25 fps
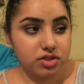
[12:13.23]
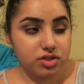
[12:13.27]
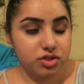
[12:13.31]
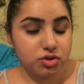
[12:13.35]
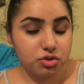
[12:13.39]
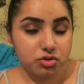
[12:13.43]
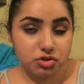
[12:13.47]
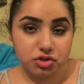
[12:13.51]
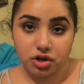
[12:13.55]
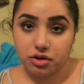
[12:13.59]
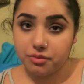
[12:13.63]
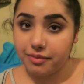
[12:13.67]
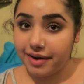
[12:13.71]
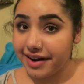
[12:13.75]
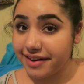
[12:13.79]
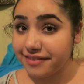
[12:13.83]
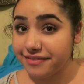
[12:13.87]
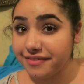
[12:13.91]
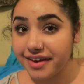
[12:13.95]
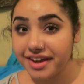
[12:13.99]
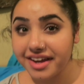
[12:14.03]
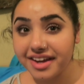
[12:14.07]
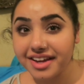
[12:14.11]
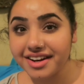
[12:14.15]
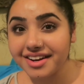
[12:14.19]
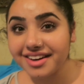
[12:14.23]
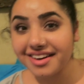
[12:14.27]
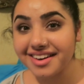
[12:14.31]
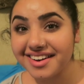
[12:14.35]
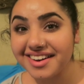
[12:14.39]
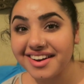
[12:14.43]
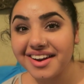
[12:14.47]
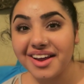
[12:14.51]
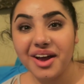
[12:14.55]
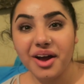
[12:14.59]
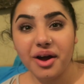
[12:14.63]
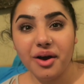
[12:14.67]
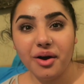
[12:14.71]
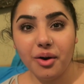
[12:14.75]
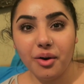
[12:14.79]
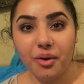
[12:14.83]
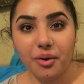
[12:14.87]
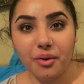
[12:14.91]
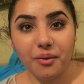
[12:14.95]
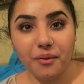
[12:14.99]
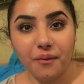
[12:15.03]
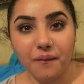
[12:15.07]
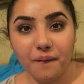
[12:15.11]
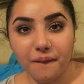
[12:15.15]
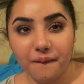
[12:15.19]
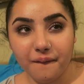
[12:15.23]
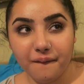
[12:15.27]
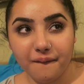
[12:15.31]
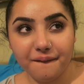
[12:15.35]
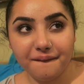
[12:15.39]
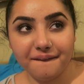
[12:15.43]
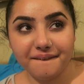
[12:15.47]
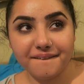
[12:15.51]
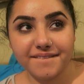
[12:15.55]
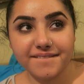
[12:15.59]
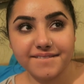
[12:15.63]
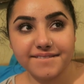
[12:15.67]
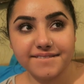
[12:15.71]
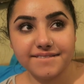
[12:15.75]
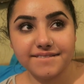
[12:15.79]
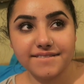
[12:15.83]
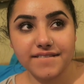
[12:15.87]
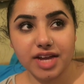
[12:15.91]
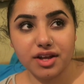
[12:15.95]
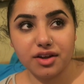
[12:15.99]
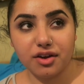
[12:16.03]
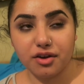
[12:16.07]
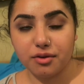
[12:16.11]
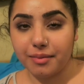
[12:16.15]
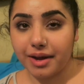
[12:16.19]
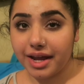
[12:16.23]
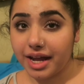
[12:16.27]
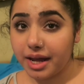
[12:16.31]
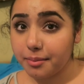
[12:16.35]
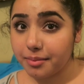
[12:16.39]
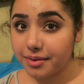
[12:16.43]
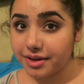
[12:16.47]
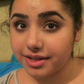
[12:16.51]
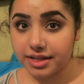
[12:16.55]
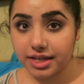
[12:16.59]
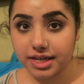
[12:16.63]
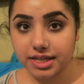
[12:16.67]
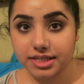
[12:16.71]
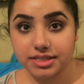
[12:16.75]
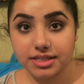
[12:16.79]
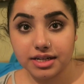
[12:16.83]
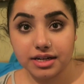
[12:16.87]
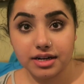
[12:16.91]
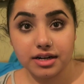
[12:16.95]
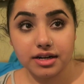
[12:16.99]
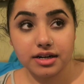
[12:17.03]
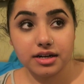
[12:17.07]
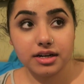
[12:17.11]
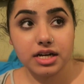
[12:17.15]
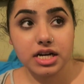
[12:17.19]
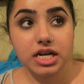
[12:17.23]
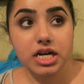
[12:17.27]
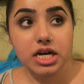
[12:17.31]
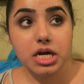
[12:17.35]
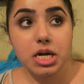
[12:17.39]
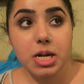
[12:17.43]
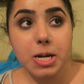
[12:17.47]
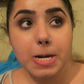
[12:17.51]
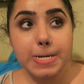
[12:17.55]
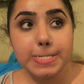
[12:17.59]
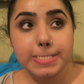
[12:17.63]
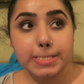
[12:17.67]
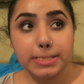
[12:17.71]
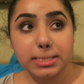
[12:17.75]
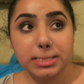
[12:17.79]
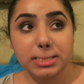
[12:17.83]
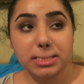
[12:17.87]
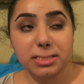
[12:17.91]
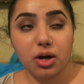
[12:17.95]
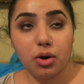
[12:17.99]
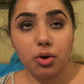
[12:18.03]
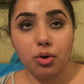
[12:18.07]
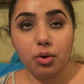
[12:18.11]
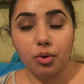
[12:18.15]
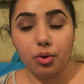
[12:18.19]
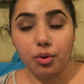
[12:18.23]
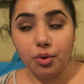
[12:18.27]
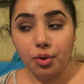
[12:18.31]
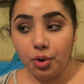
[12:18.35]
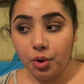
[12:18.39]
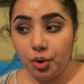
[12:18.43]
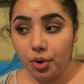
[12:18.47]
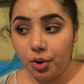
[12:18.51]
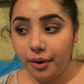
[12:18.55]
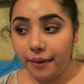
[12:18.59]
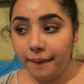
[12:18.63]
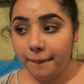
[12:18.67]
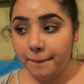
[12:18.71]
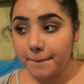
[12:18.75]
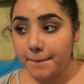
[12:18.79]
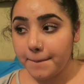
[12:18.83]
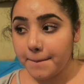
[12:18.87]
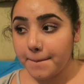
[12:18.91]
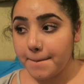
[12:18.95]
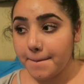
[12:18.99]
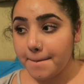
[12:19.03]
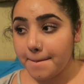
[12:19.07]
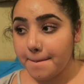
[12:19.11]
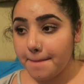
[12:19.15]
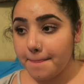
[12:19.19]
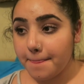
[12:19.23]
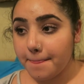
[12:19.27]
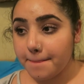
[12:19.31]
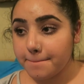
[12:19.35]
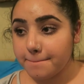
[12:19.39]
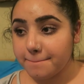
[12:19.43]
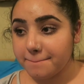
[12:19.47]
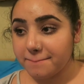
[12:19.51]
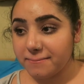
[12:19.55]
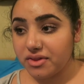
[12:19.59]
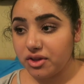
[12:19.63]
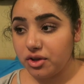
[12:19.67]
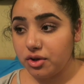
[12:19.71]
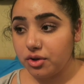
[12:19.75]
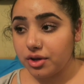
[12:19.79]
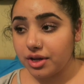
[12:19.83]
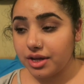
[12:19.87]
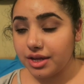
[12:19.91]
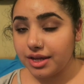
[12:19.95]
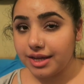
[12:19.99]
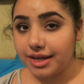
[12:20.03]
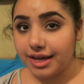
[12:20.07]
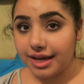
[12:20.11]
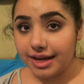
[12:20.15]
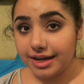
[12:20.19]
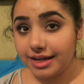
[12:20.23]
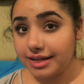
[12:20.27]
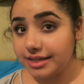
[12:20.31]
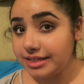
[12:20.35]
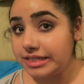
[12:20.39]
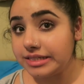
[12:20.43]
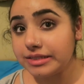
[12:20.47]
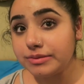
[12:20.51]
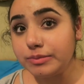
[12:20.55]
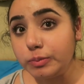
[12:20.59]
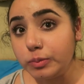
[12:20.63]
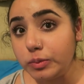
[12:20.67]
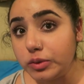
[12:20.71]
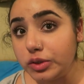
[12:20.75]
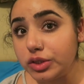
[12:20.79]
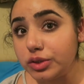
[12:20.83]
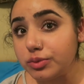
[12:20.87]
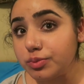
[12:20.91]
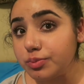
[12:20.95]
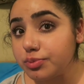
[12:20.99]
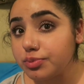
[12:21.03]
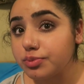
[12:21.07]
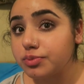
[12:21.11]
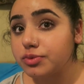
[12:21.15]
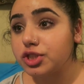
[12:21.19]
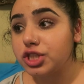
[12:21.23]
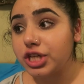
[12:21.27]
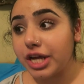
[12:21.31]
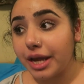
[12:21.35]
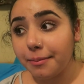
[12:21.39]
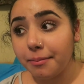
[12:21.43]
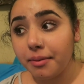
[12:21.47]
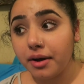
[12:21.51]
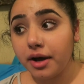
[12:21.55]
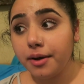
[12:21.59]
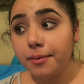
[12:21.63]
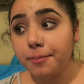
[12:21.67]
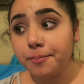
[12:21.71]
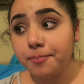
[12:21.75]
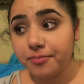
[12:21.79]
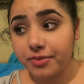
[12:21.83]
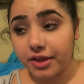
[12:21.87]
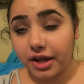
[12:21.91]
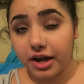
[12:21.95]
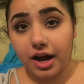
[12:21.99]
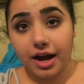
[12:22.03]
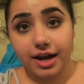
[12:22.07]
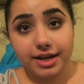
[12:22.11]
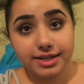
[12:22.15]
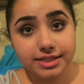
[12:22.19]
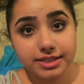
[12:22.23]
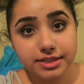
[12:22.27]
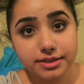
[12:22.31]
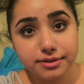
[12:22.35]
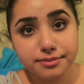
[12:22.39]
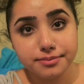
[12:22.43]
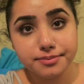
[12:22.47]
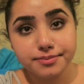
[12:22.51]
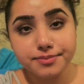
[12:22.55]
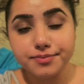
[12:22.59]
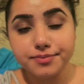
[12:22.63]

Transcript: Giorgio Armani fan, or you're a makeup collector, or you can get it cheaper like I did,